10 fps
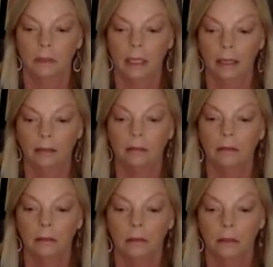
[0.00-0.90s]
and
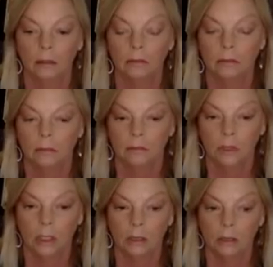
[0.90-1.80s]

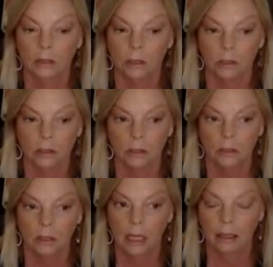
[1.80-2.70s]
Judge
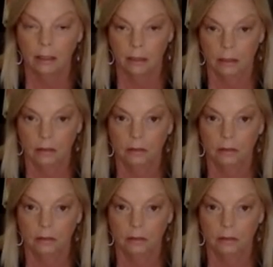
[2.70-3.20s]
Salas?